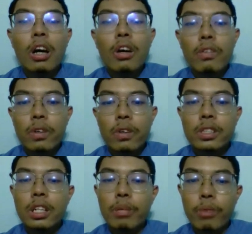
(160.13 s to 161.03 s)
For the
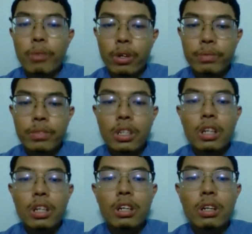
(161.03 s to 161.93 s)
second point,
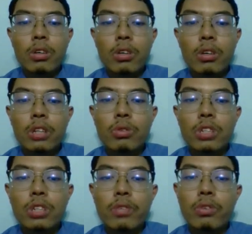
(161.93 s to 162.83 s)
according to
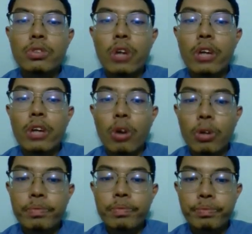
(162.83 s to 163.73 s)
DeFronzo et al.,
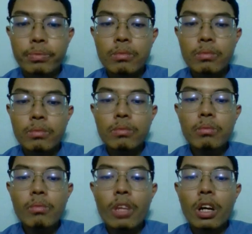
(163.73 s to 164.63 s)

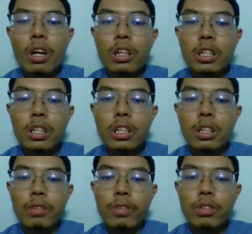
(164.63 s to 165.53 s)

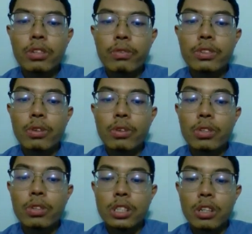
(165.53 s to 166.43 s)
the
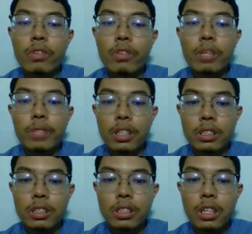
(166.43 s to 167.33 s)
pathophysiology of
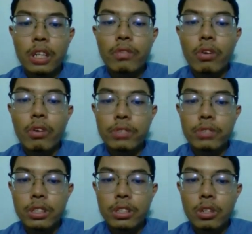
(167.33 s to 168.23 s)
diabetes involves
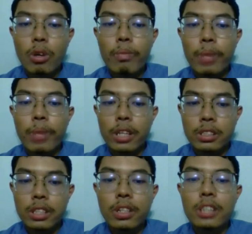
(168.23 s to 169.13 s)
complex
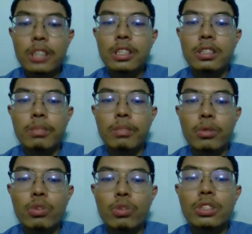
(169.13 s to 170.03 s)
interactions
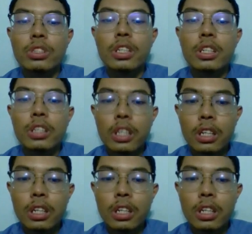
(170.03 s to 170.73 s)
between genetic